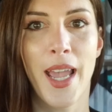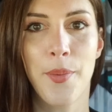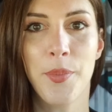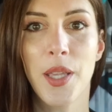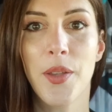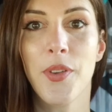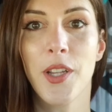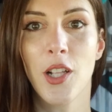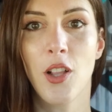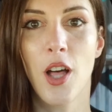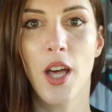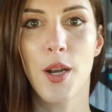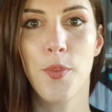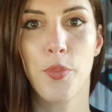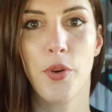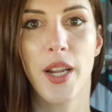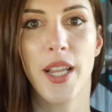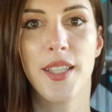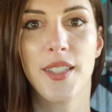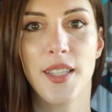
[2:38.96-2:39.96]
I am giving a lot
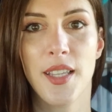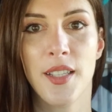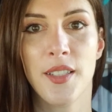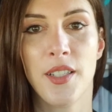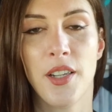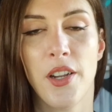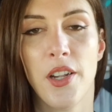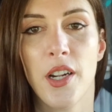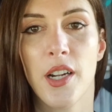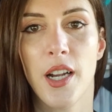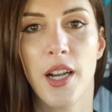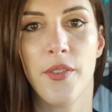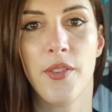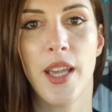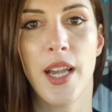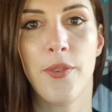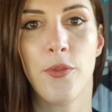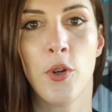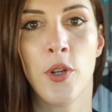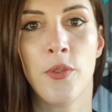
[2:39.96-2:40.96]
of praise to the interior of
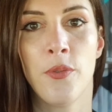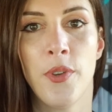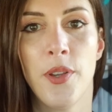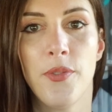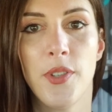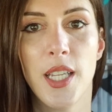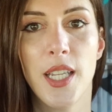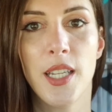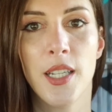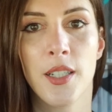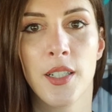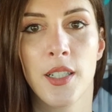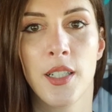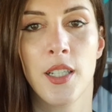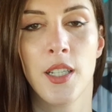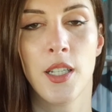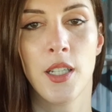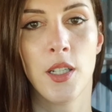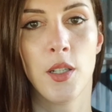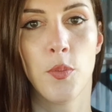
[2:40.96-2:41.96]
the F-150,
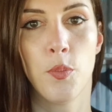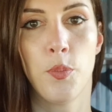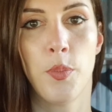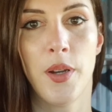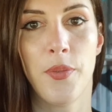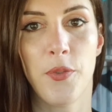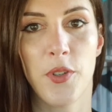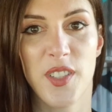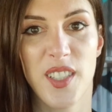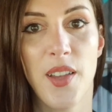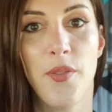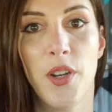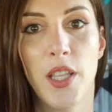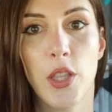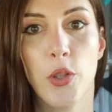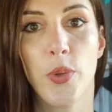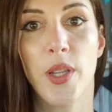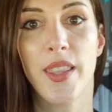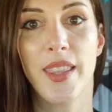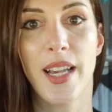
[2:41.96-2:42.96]
but for
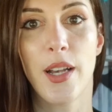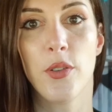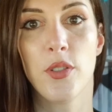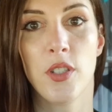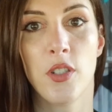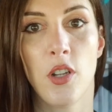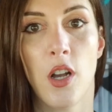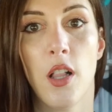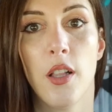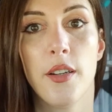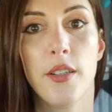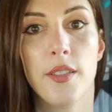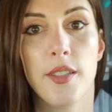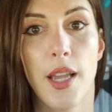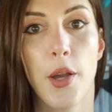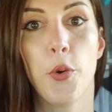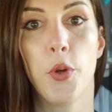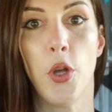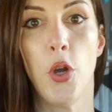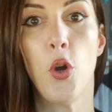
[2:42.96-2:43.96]
$73,000,
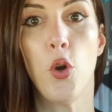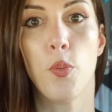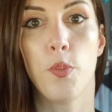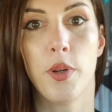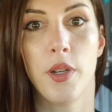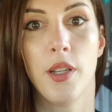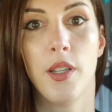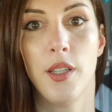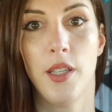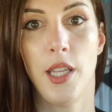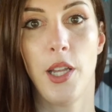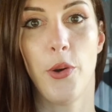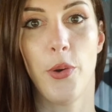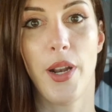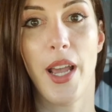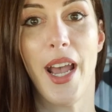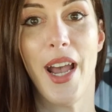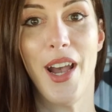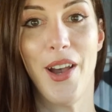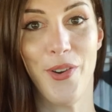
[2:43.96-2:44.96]
I would hope it
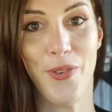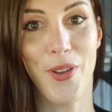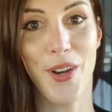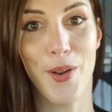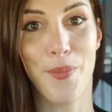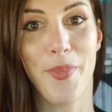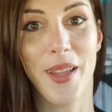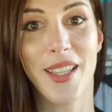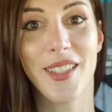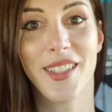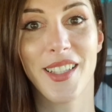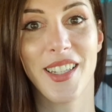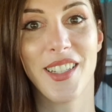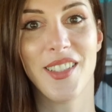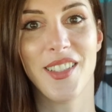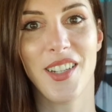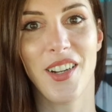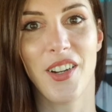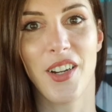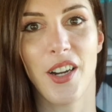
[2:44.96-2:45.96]
would have an amazing
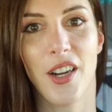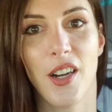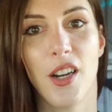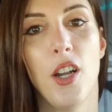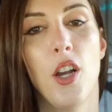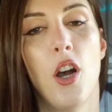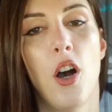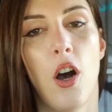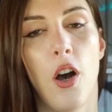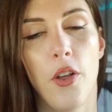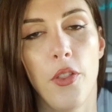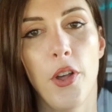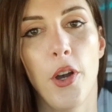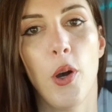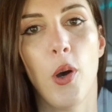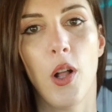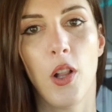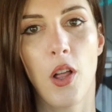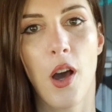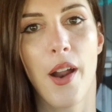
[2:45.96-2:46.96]
interior.
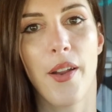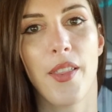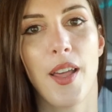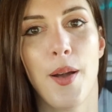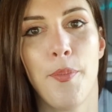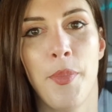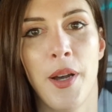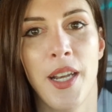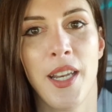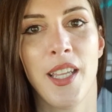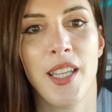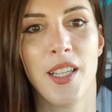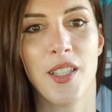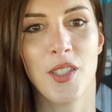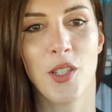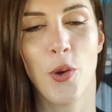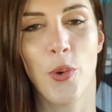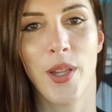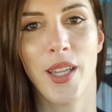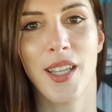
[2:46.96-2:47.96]
Although a lot of that money
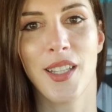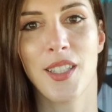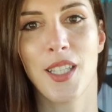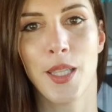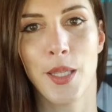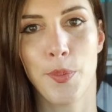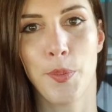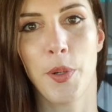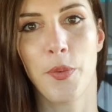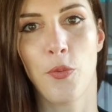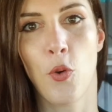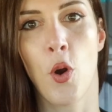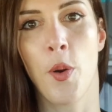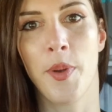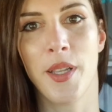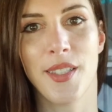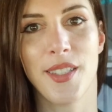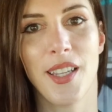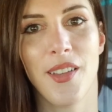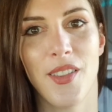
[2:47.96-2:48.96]
is going into the
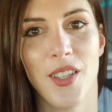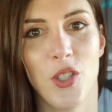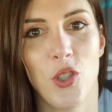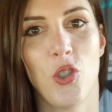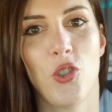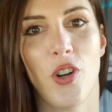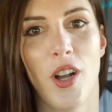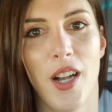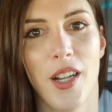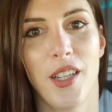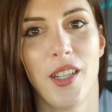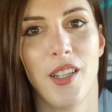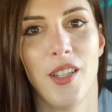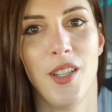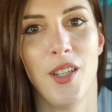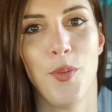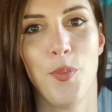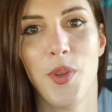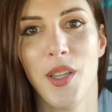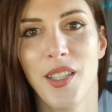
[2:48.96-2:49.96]
performance of this truck,
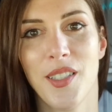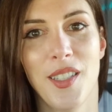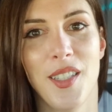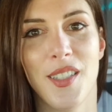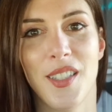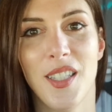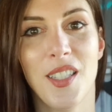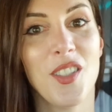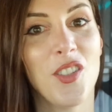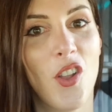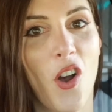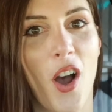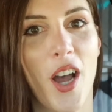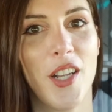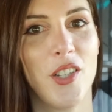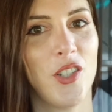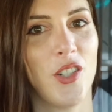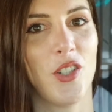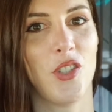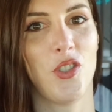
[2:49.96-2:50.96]
because this is
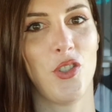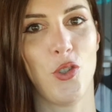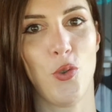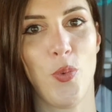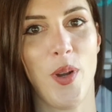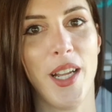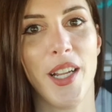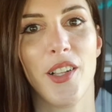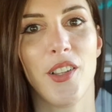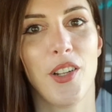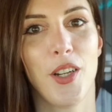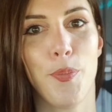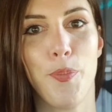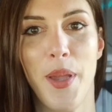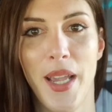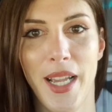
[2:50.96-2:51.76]
not just your regular